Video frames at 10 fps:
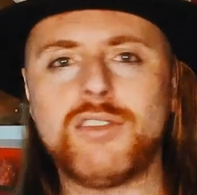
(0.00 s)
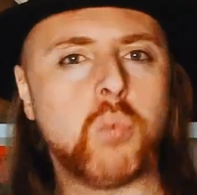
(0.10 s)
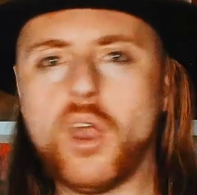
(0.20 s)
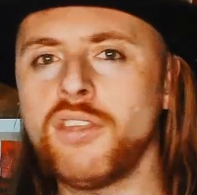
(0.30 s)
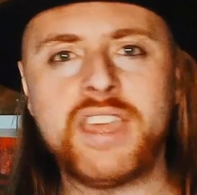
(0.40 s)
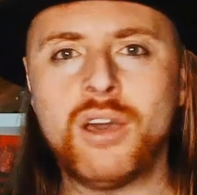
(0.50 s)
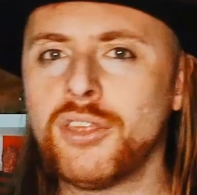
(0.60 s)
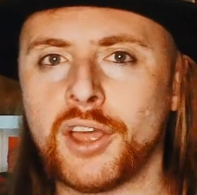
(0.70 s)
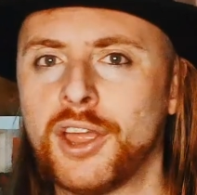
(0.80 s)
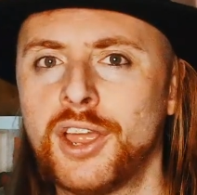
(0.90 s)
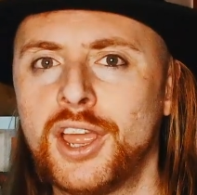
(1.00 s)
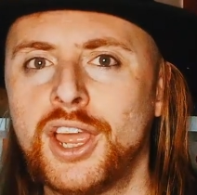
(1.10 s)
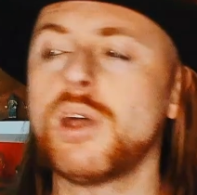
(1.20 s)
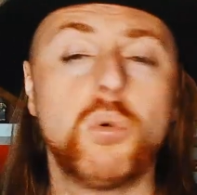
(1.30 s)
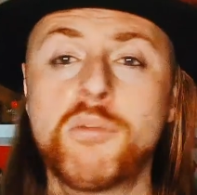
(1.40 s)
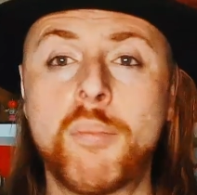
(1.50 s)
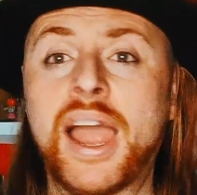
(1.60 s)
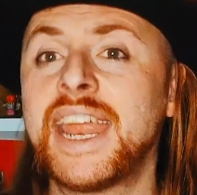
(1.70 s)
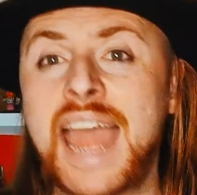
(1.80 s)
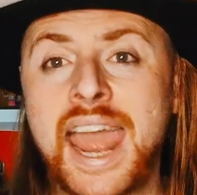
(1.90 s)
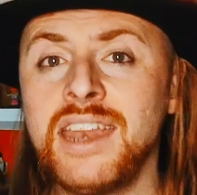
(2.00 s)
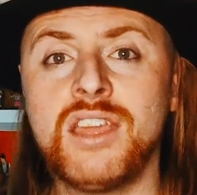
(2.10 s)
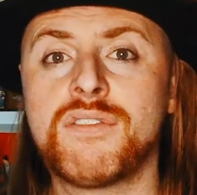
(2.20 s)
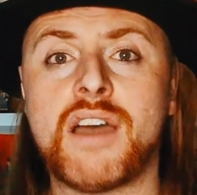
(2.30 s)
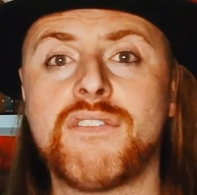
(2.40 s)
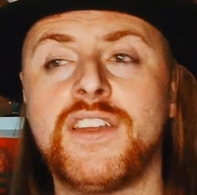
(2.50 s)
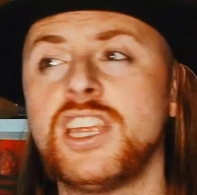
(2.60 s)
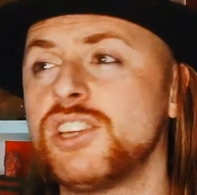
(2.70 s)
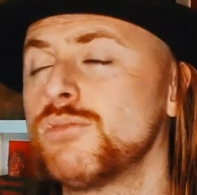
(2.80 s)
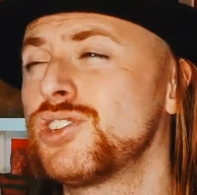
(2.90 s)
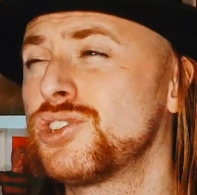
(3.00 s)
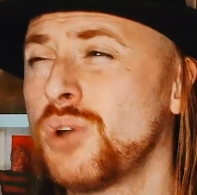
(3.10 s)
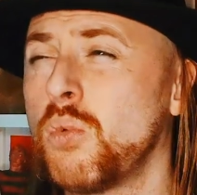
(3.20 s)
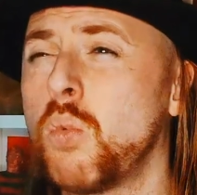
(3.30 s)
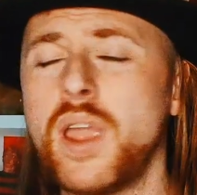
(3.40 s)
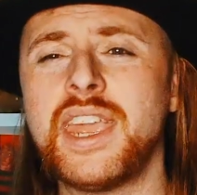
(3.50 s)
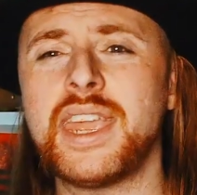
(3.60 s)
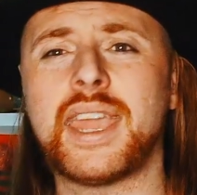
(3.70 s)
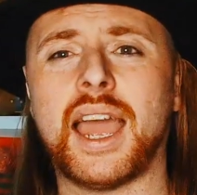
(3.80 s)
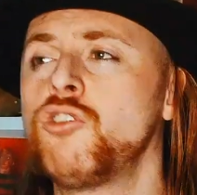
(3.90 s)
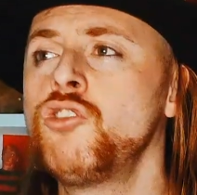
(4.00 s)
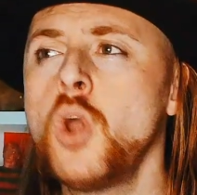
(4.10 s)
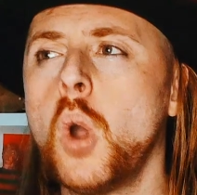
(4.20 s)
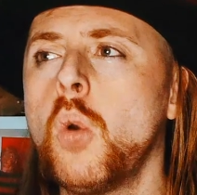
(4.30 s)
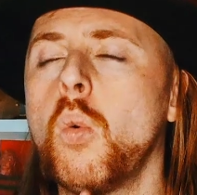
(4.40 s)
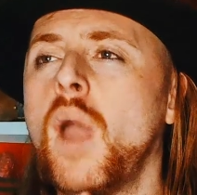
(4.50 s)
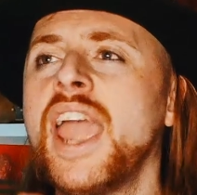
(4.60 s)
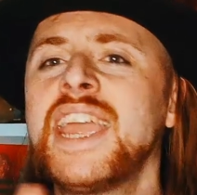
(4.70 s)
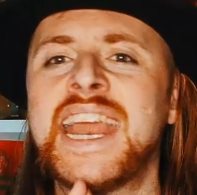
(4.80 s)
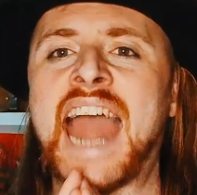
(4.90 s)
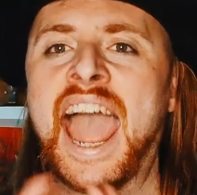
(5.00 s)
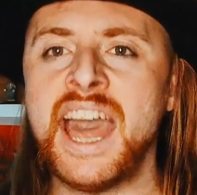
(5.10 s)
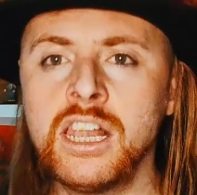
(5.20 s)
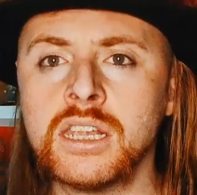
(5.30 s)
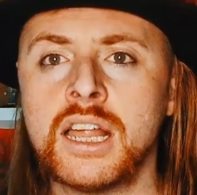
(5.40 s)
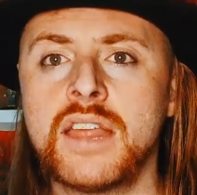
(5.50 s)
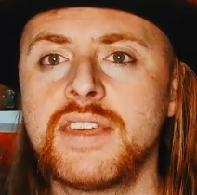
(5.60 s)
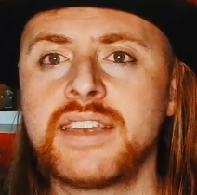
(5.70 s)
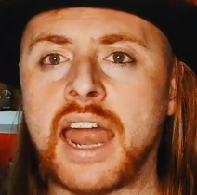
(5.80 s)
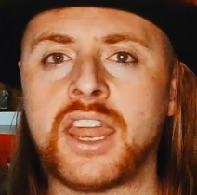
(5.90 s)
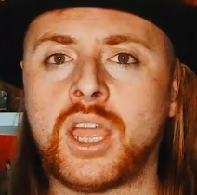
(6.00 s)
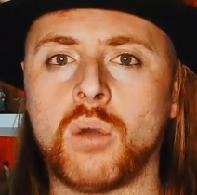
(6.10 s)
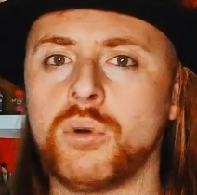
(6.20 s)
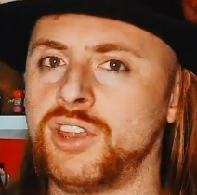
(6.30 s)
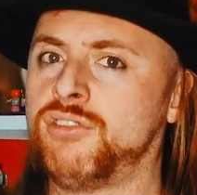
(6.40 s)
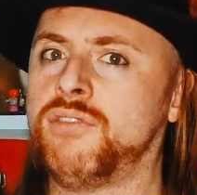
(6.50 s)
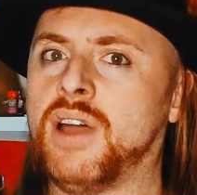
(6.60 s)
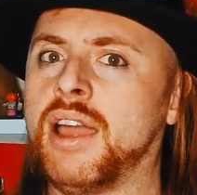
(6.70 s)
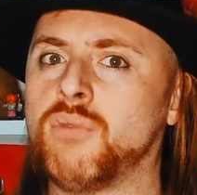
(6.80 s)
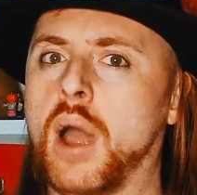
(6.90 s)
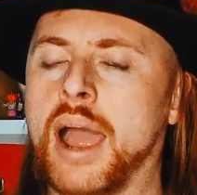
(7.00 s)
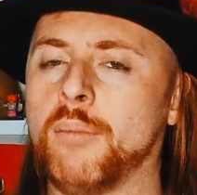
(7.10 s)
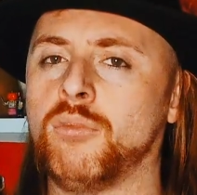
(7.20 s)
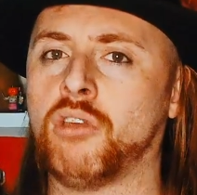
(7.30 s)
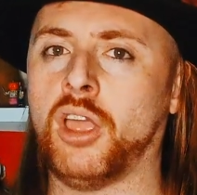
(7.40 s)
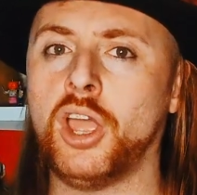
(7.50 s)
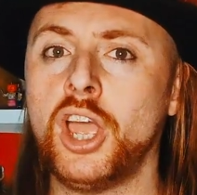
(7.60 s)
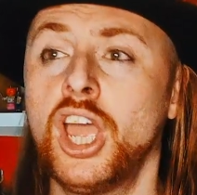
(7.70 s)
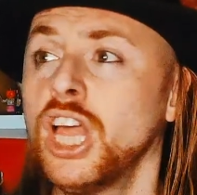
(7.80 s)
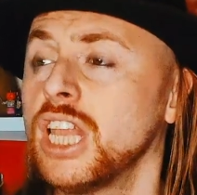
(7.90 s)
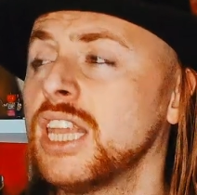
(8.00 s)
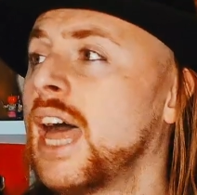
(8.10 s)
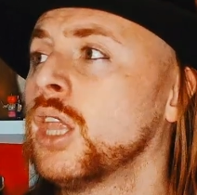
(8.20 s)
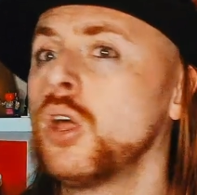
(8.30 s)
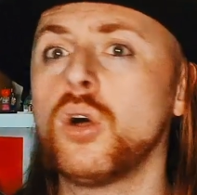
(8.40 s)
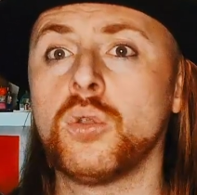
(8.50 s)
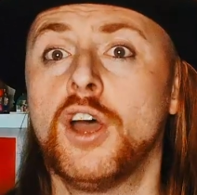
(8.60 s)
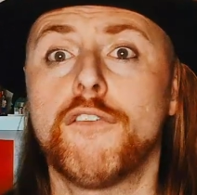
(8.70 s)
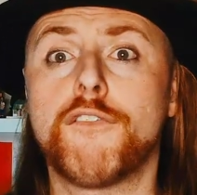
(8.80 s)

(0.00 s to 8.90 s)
It's one or the other. I wasn't buying any of that finish. It was so weak. There's no way in hell that Danica would have survived what happened to her, let alone